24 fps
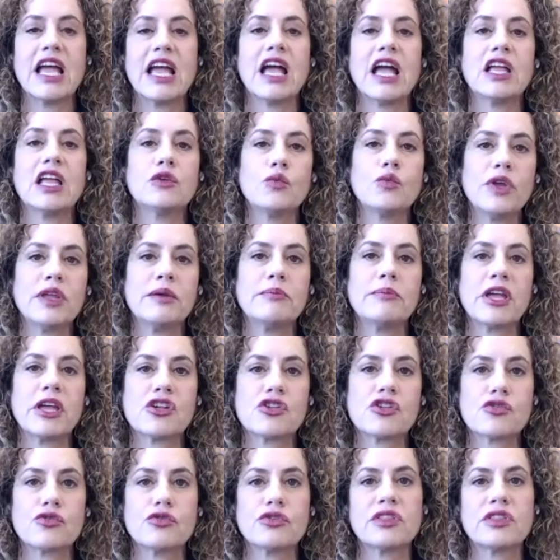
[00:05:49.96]
and we make
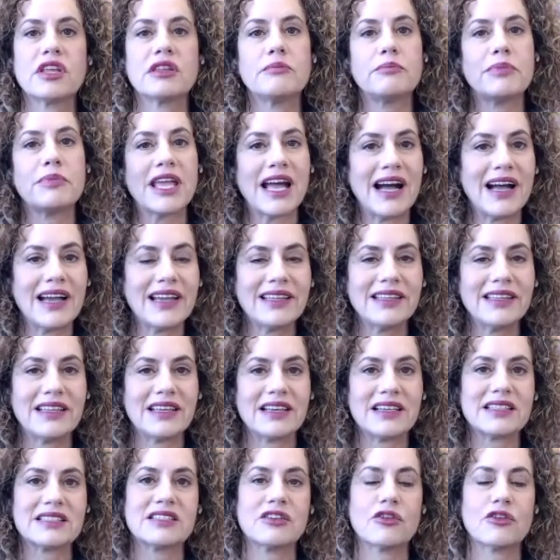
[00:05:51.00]
sure that behind
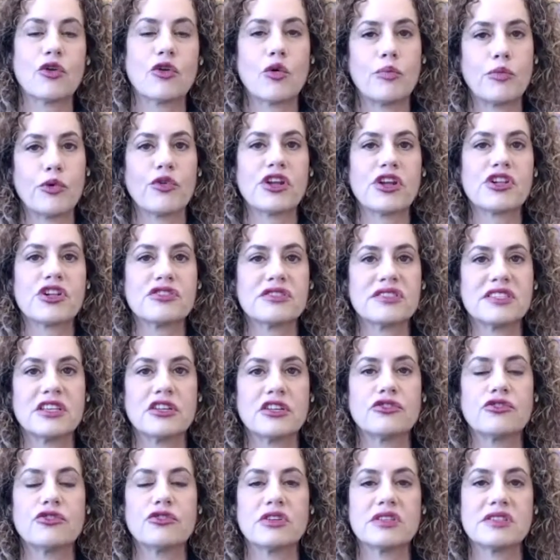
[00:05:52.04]
us, our operations
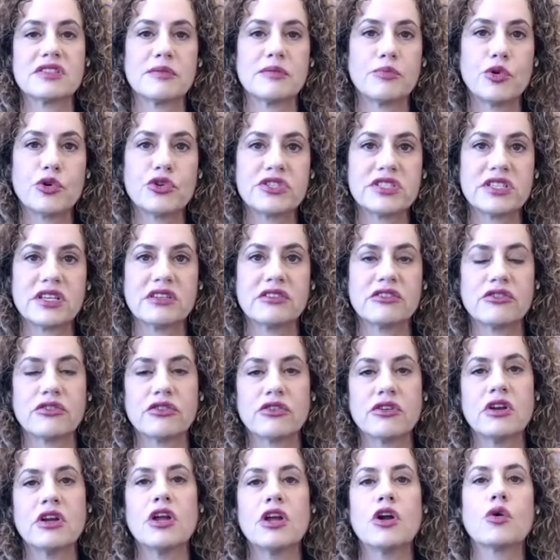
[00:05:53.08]
center and support
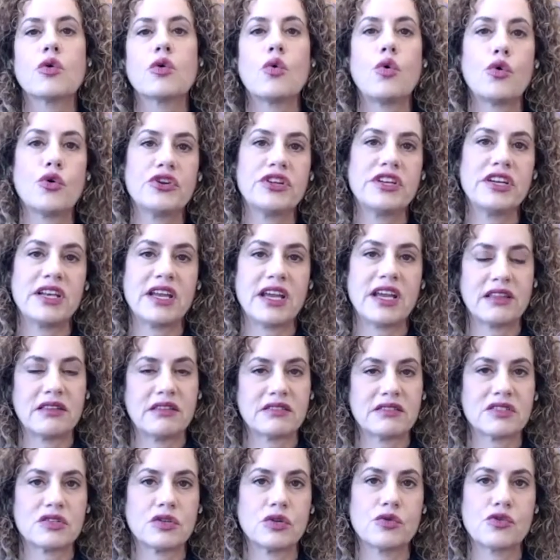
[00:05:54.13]
center coordinate the
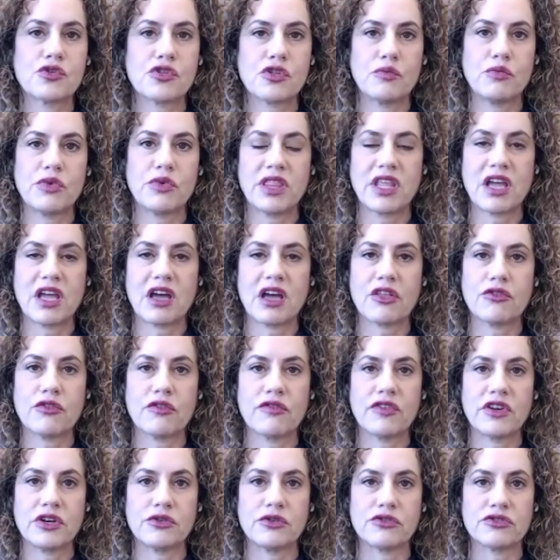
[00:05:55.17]
solution with the other
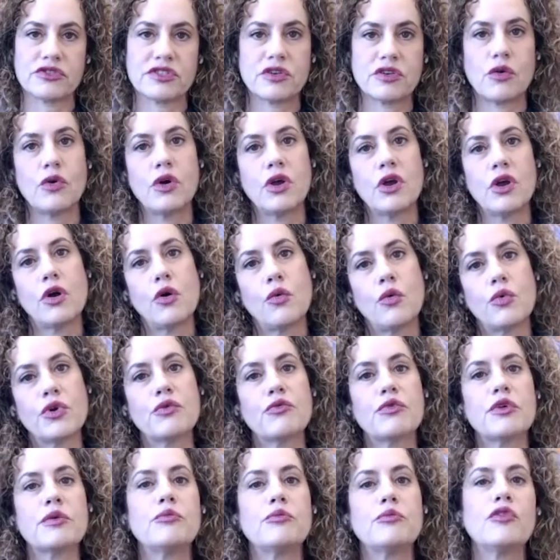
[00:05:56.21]
vendors. So we
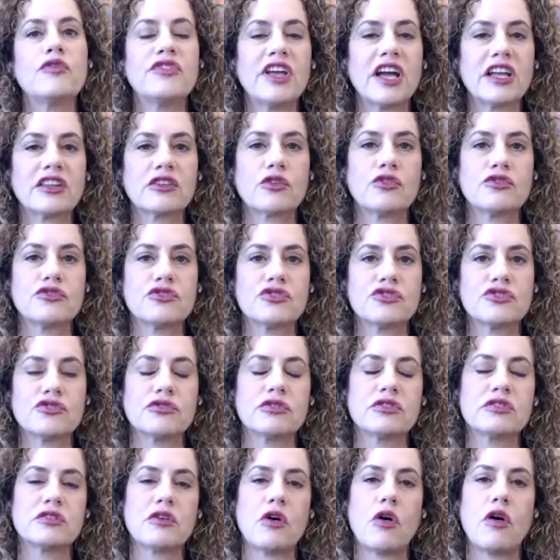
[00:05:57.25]
remove that
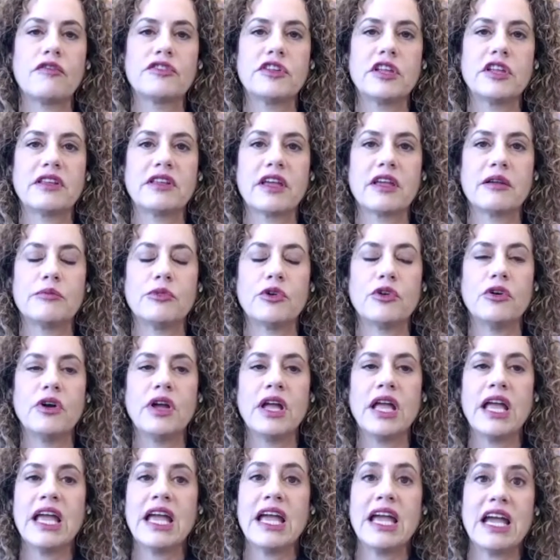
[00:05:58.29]
concerns off the table.
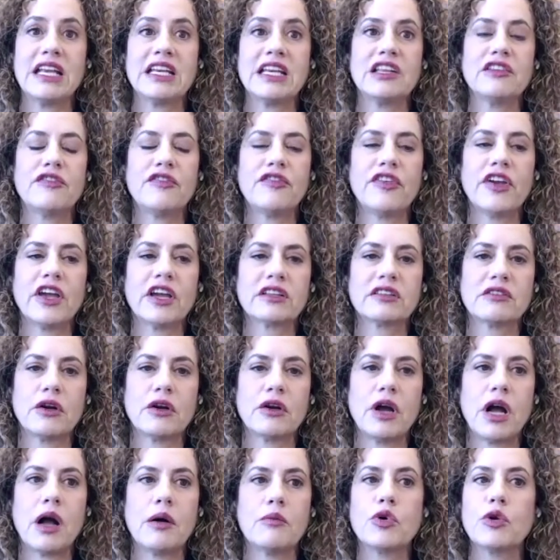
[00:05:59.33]
And in fact,
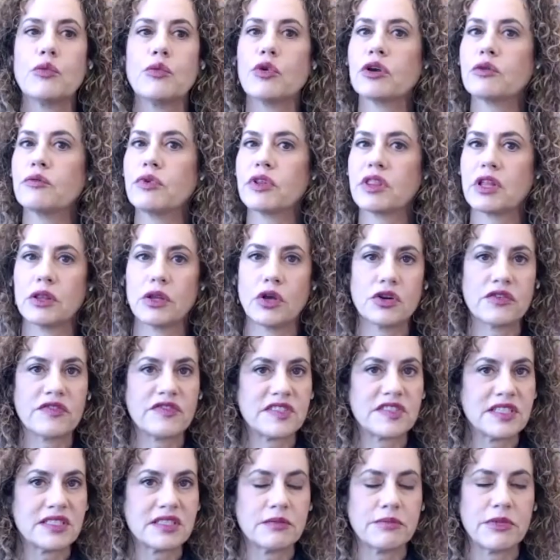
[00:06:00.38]
we work with a lot of
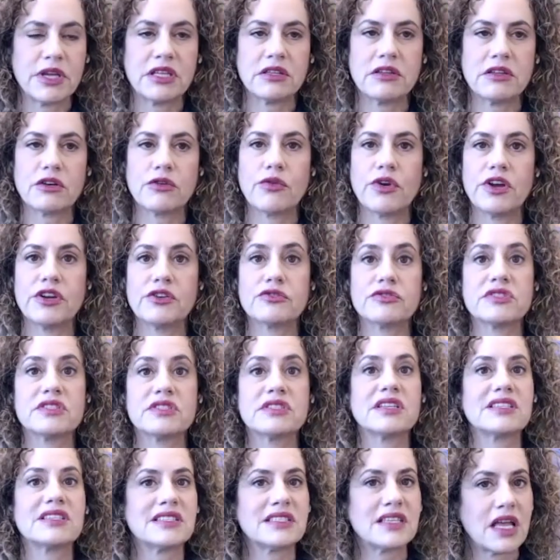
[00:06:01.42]
system integrators,
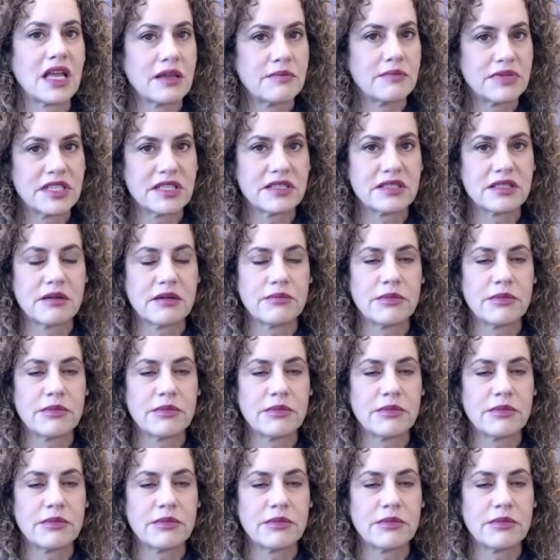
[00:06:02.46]
the same system